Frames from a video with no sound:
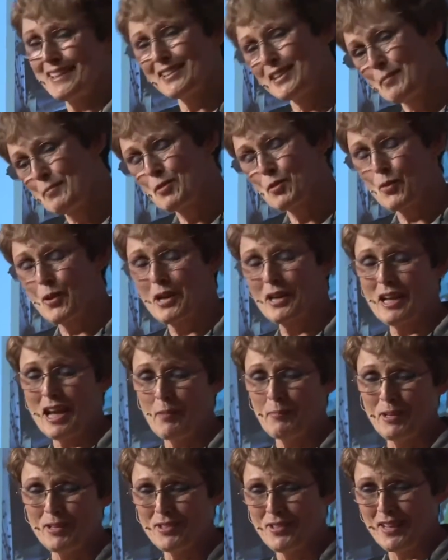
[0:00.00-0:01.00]
come to our
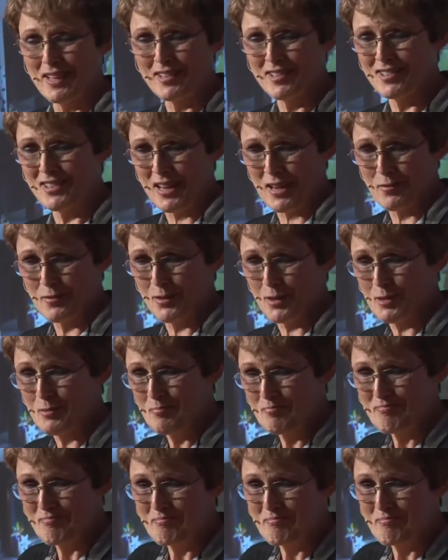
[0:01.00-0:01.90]
lab at Stanford.